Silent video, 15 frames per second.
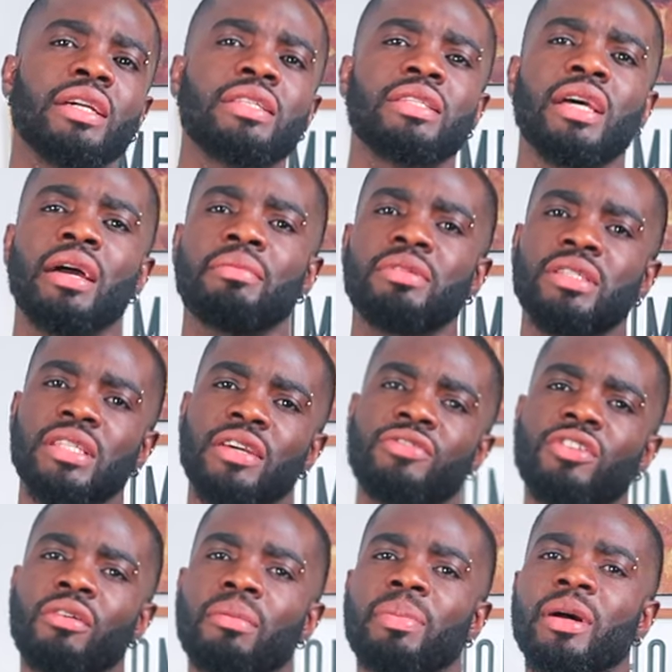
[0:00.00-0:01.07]
next time, see
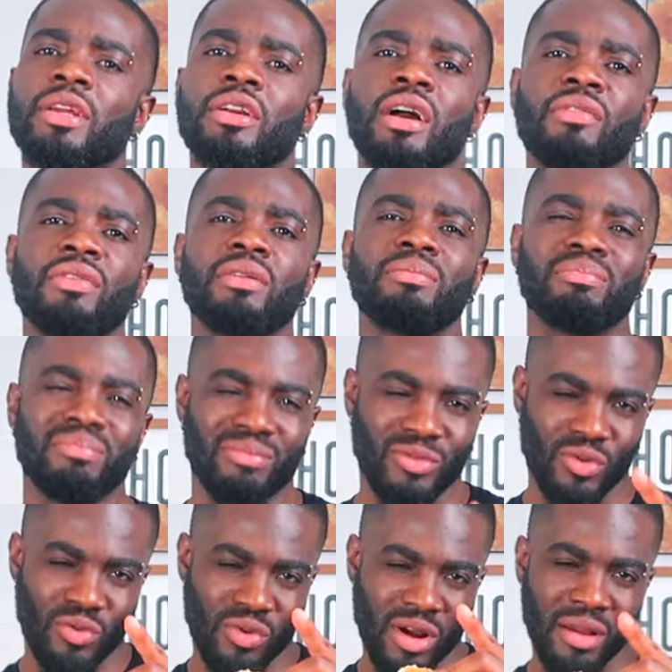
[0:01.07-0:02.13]
you, travel panic apple,
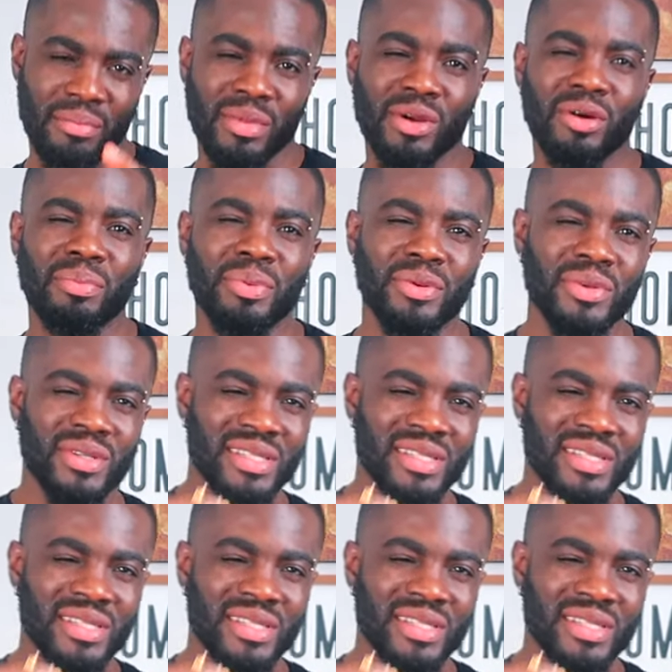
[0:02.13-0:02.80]
go on, big up on